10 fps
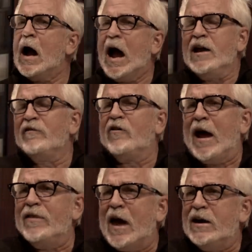I never
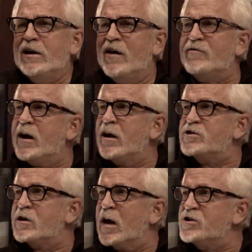had that. I didn't have that
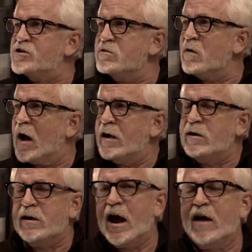education. Mm-hmm. I
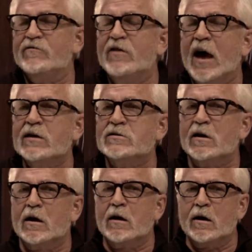didn't have that. Uh,
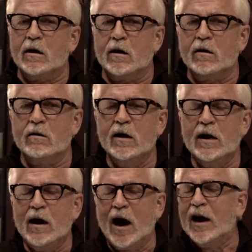uh,
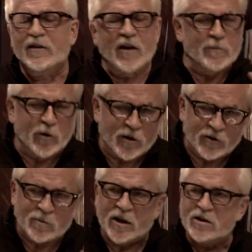I never had
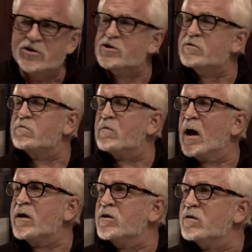perfect pitch.
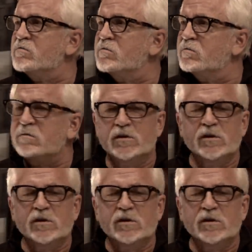I couldn't.